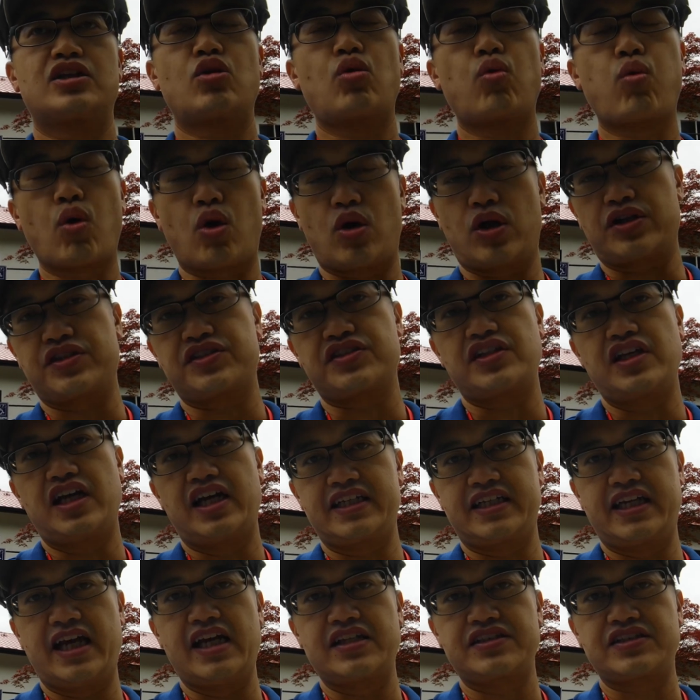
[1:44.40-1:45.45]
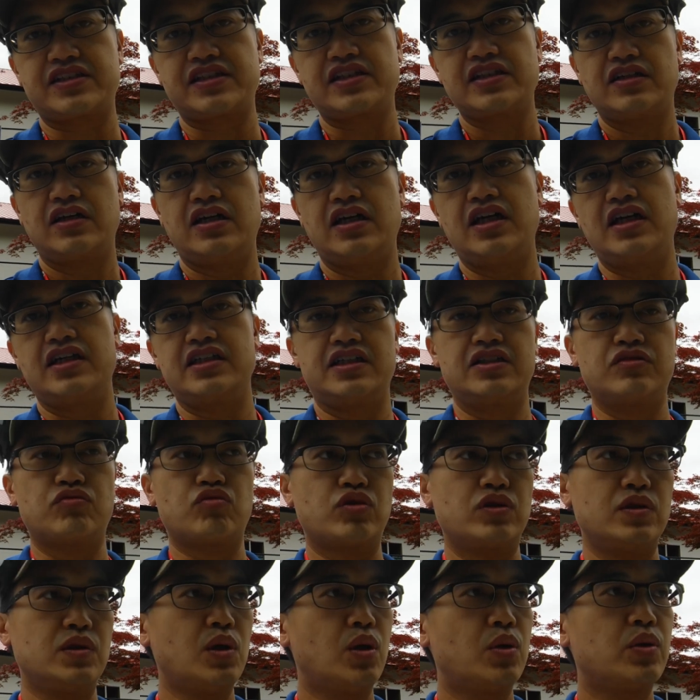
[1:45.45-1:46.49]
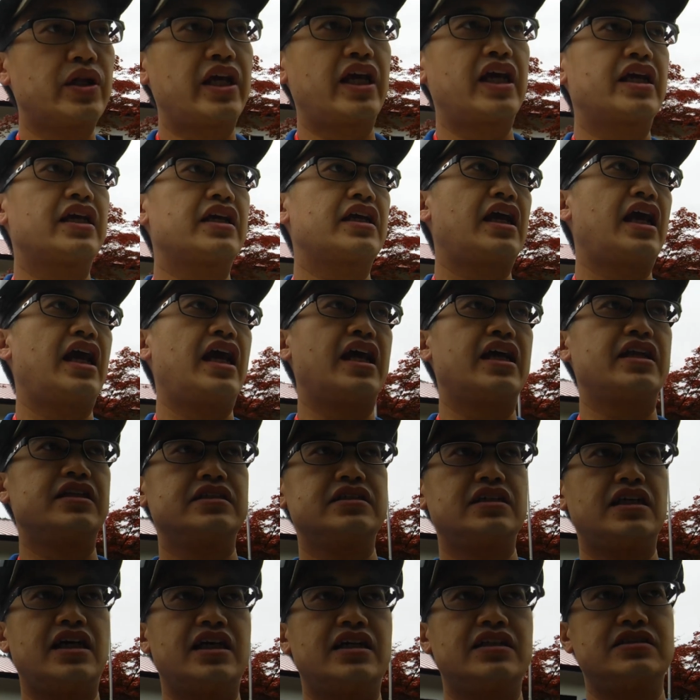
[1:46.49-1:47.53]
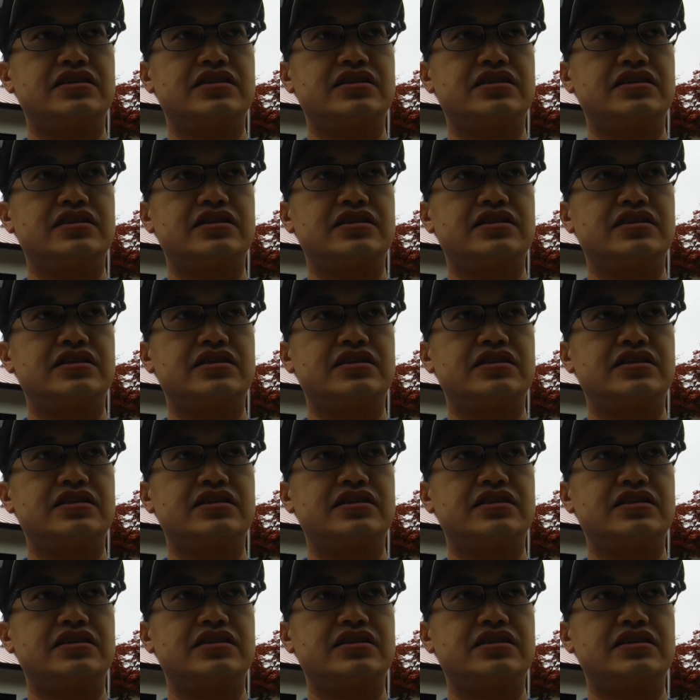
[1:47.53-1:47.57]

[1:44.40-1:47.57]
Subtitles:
quirks, I guess, in reloading and